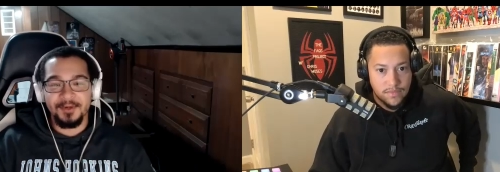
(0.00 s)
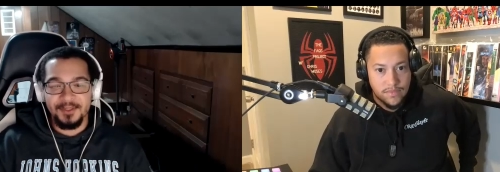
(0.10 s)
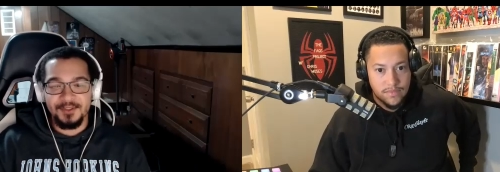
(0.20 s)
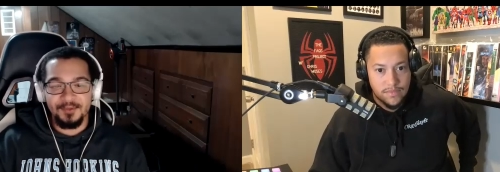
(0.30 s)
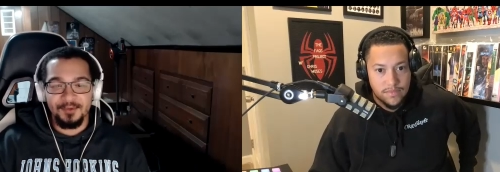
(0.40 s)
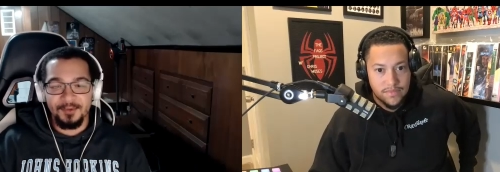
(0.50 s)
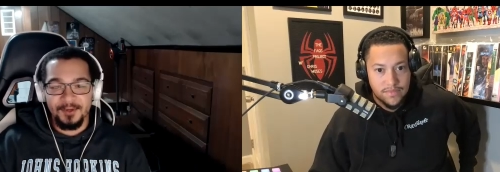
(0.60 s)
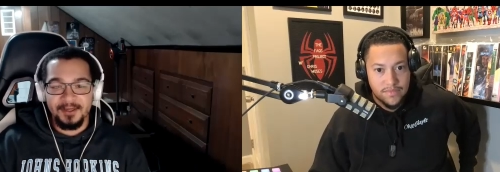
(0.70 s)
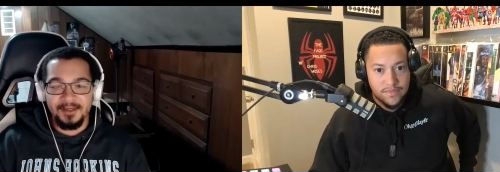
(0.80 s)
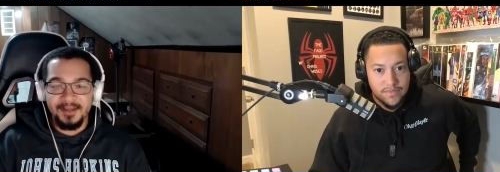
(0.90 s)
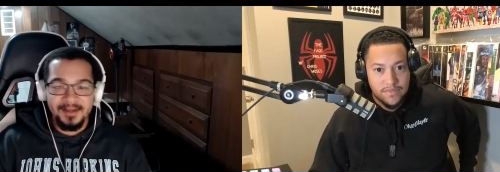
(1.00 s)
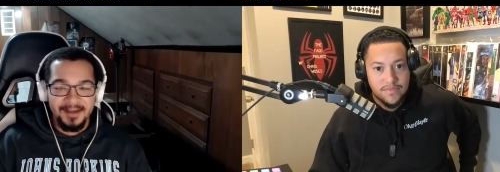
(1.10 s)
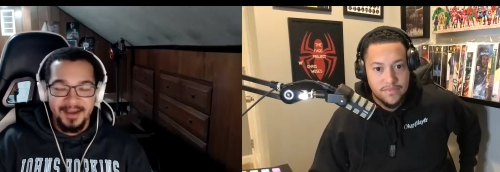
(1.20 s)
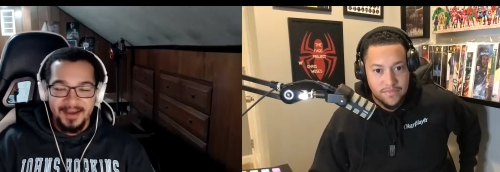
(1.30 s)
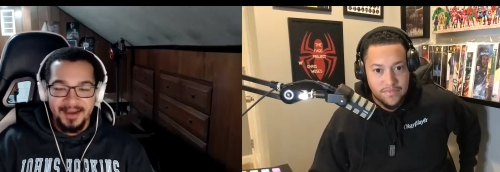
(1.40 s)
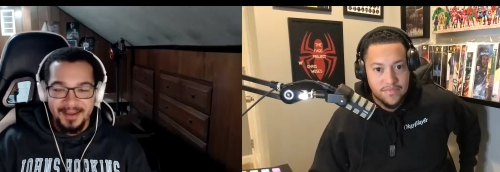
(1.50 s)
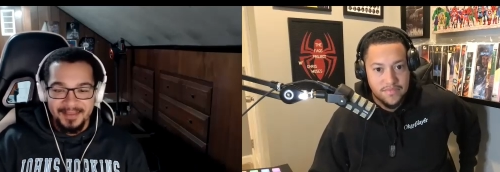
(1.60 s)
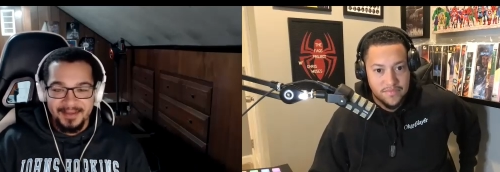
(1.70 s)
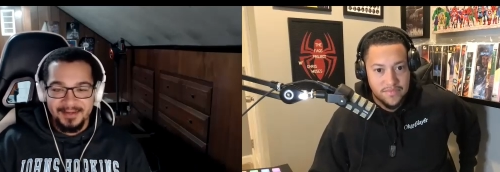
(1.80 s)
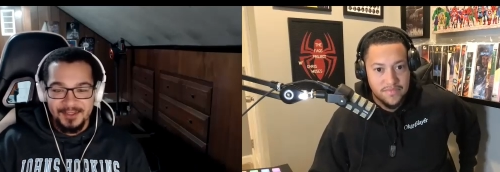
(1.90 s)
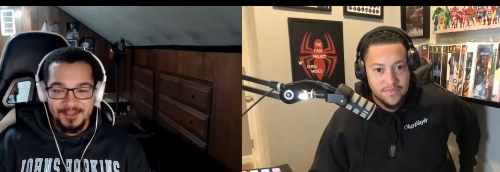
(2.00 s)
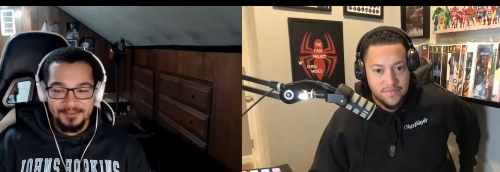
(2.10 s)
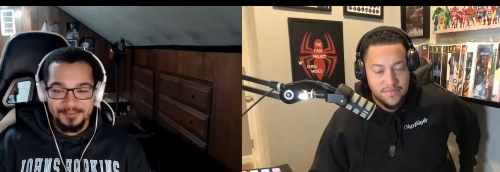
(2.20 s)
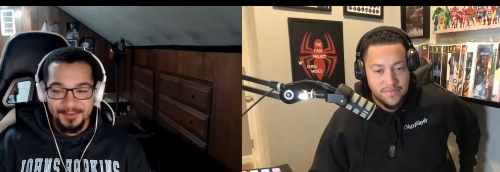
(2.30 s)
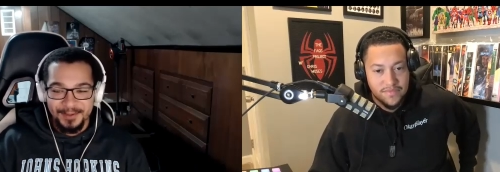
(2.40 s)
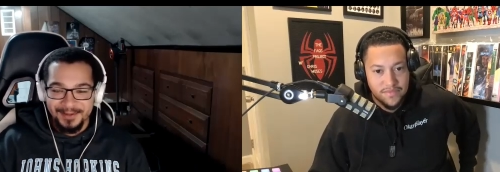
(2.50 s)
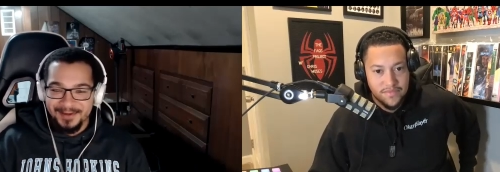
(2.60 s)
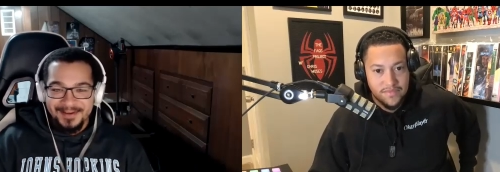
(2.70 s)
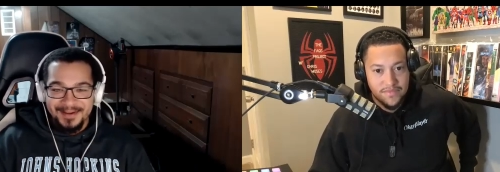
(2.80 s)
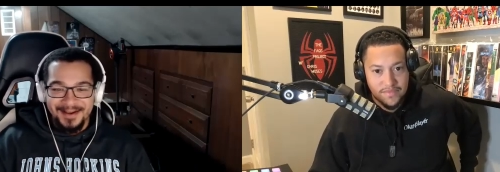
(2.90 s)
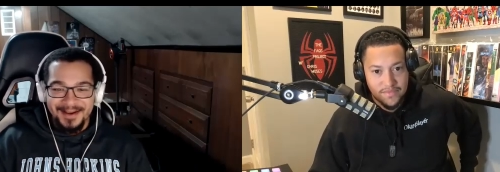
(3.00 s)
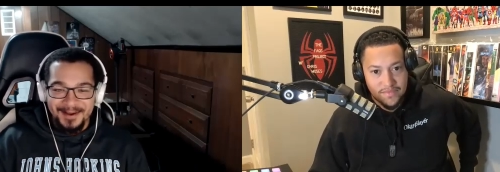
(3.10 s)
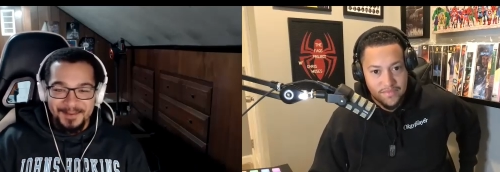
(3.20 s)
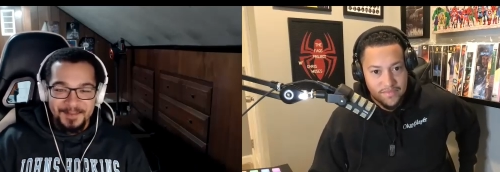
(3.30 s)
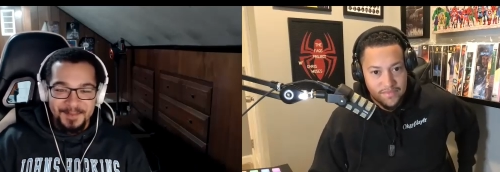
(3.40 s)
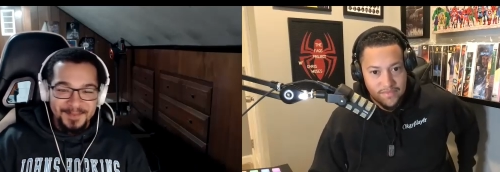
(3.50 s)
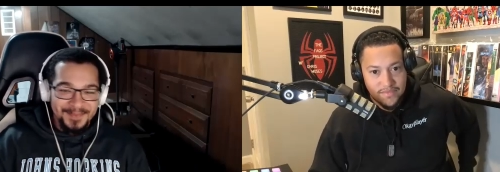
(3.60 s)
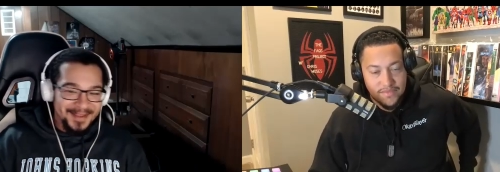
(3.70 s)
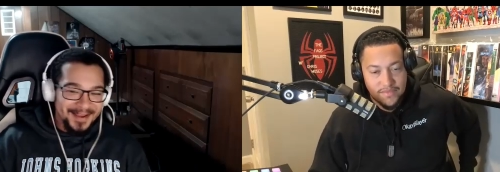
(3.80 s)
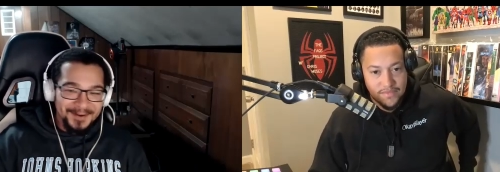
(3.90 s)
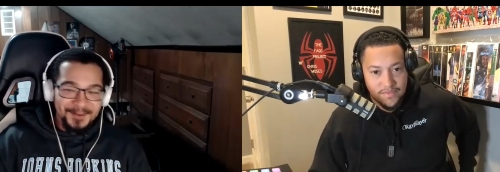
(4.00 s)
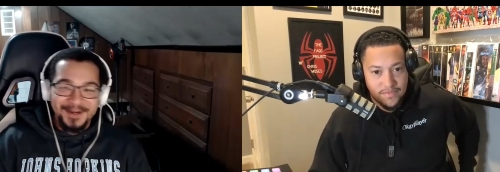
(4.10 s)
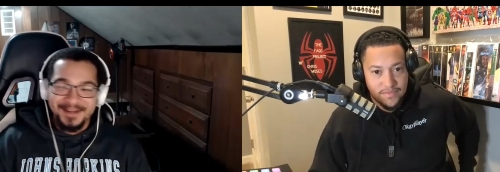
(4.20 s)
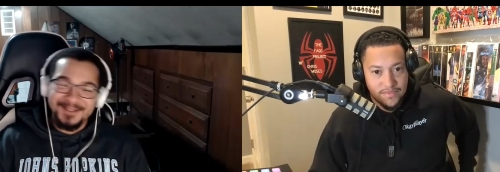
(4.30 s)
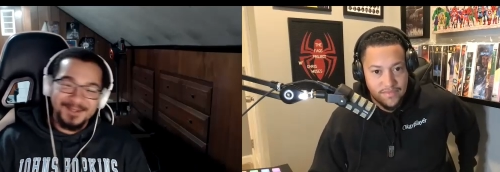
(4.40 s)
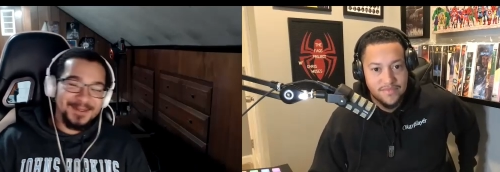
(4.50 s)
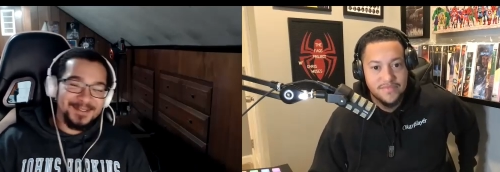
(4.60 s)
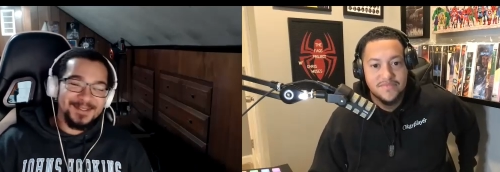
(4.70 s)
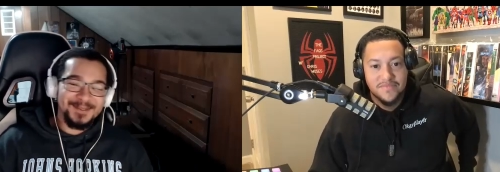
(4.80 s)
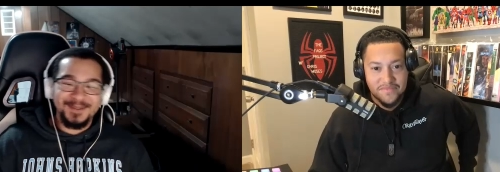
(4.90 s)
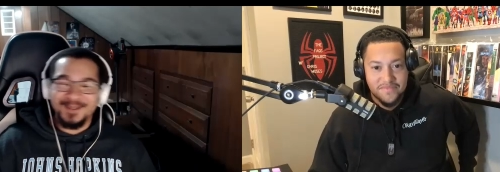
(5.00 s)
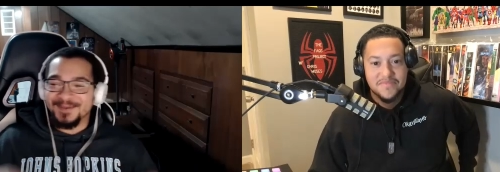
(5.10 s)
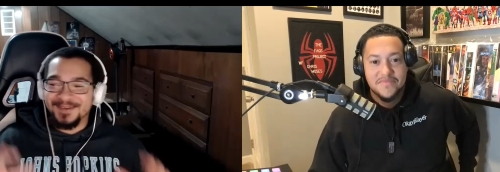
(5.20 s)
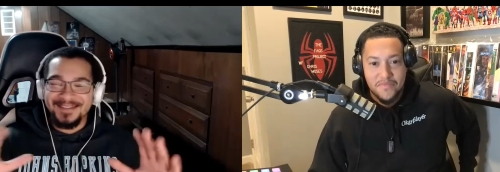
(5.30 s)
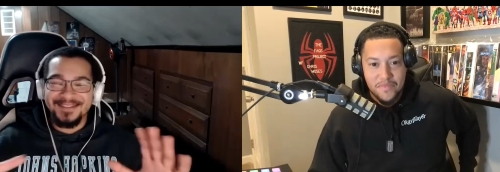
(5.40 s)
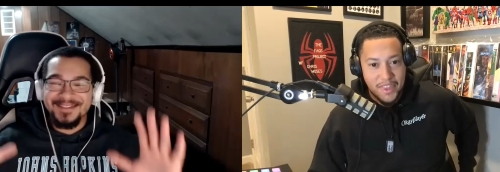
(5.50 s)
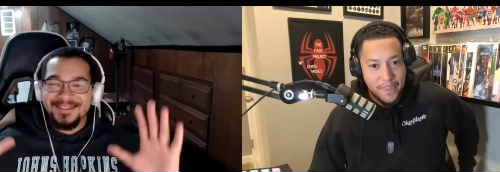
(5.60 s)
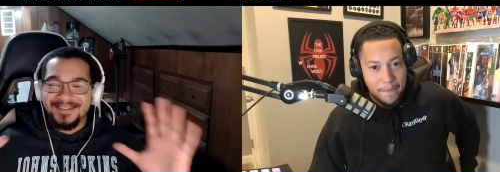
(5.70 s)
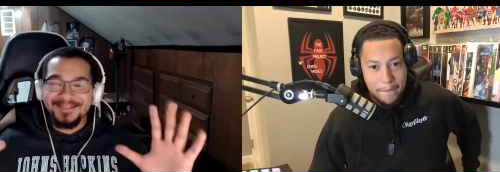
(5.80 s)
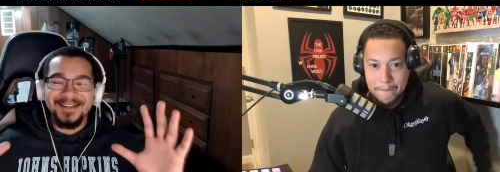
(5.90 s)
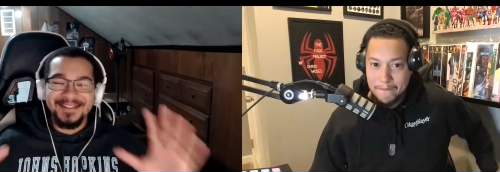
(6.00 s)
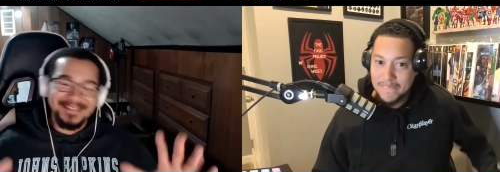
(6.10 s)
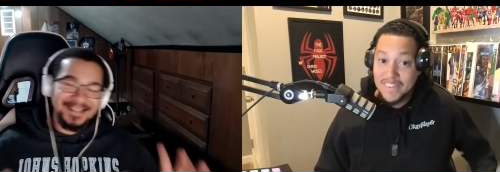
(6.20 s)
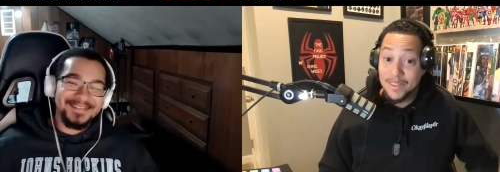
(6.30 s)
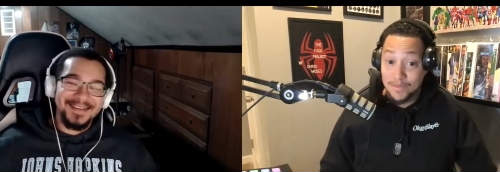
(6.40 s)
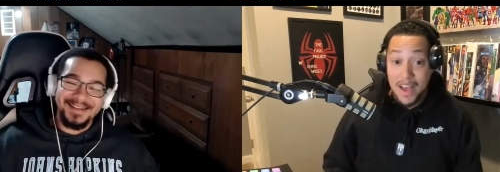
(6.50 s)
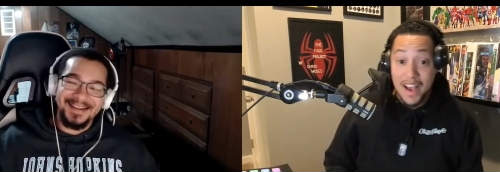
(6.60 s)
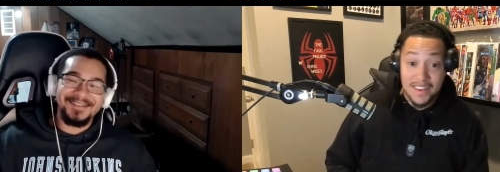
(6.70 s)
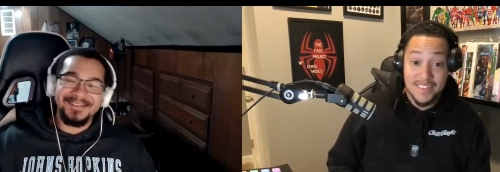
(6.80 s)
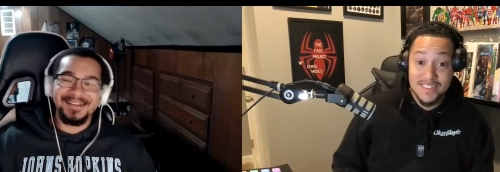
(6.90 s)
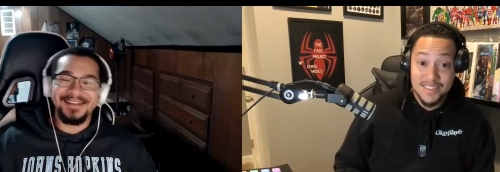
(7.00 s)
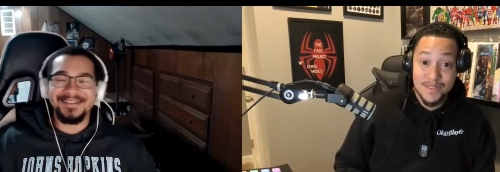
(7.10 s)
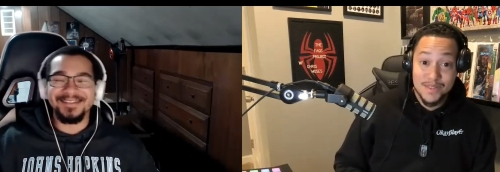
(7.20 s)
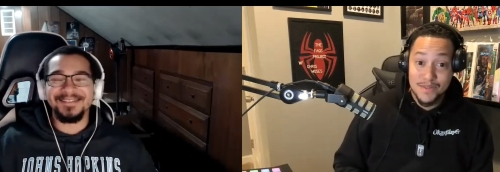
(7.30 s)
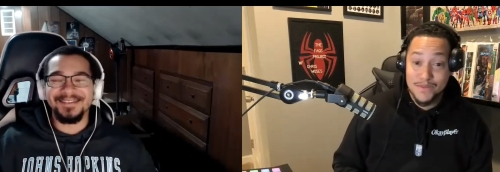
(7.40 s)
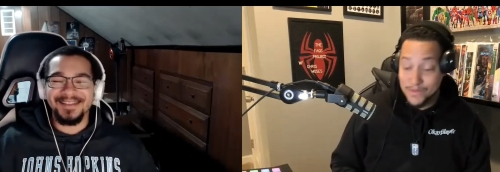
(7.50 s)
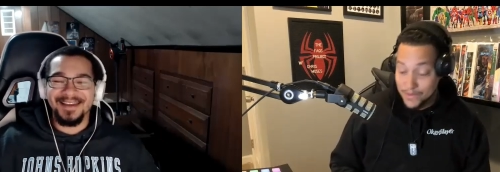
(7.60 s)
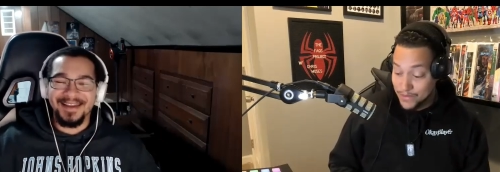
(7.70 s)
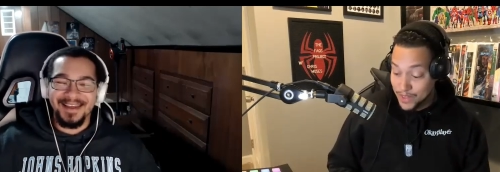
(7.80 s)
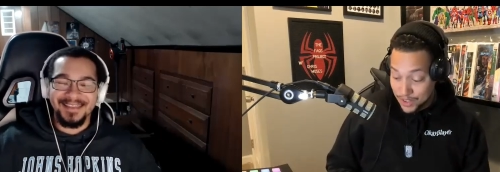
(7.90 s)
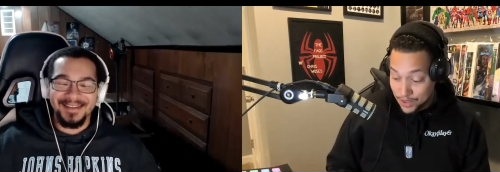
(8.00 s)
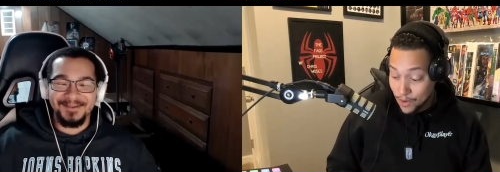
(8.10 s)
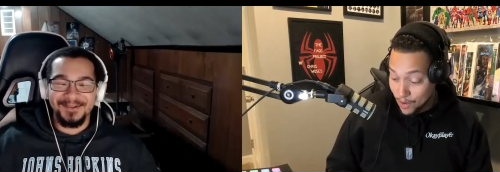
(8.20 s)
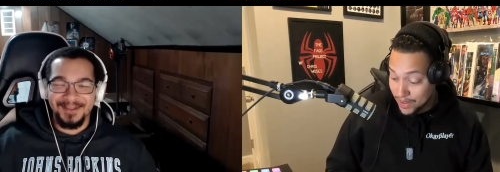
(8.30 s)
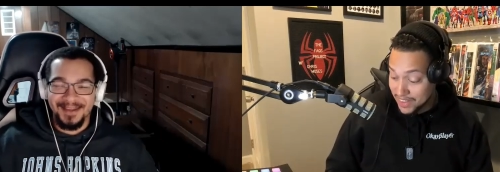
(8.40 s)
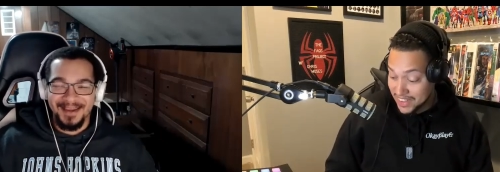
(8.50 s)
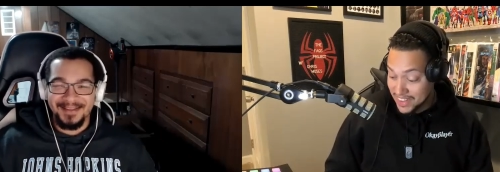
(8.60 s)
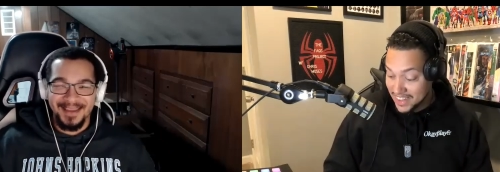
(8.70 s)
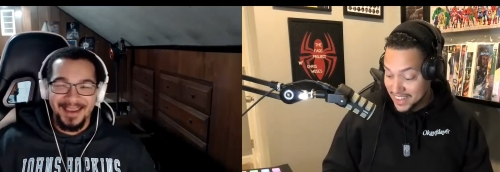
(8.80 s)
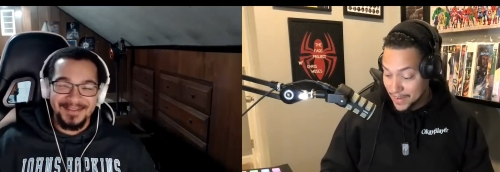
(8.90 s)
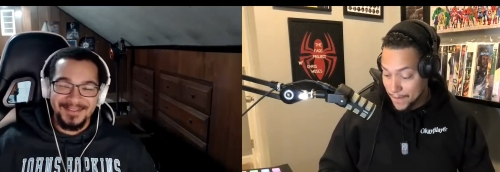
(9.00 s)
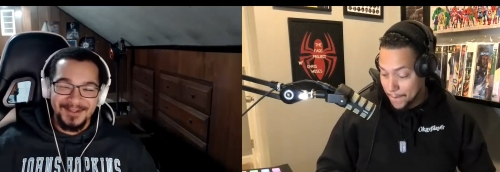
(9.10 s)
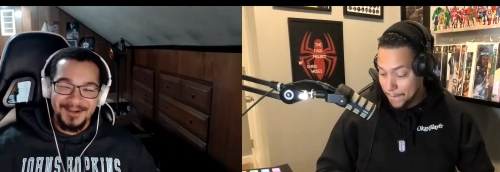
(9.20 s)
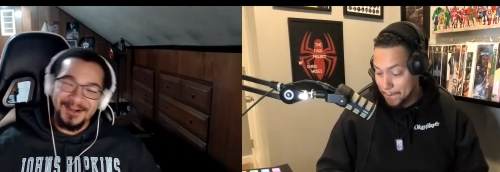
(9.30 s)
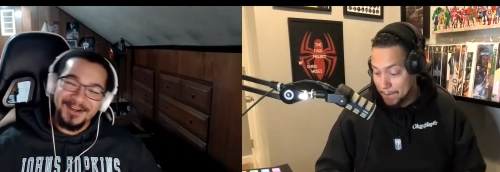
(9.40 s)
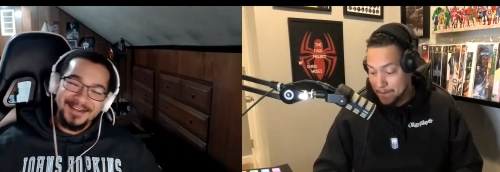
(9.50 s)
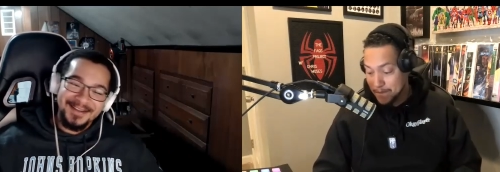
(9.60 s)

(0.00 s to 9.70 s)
Speaker 1: in issue three uh and then issue four um i don't want to get too much into it though because there's some good stuff coming ah, in issue four that i think sure. will a- answer